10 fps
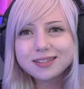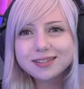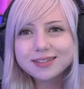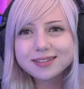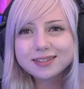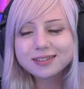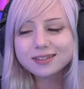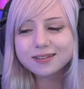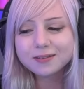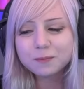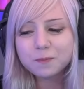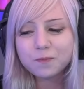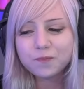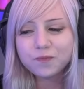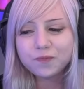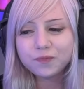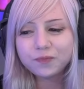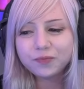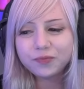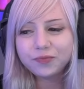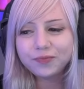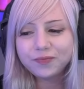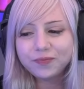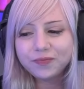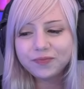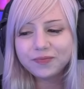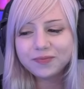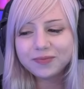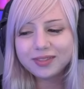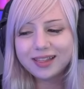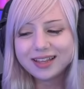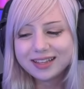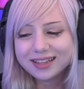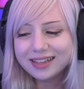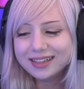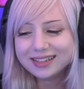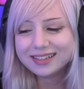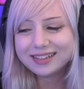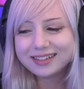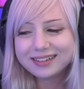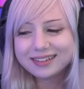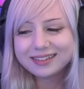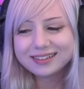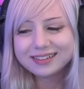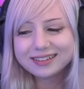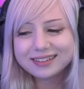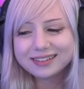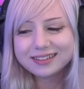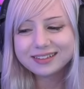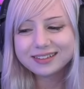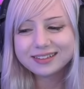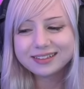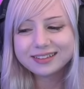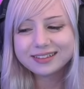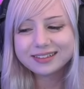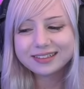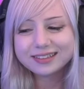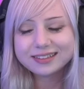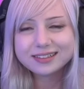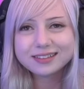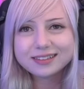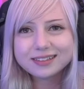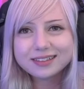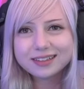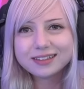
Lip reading: The person shown says nothing.